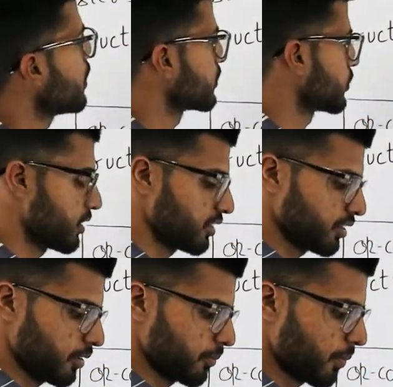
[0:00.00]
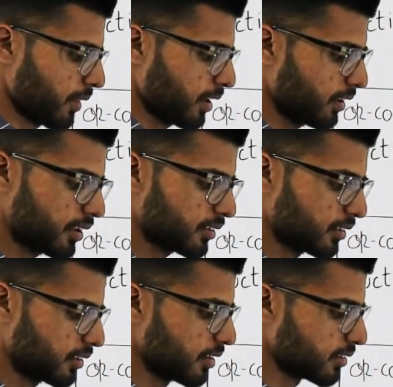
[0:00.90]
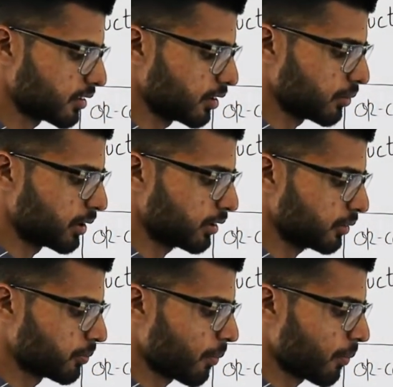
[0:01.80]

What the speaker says: marks question. Let's read the statement.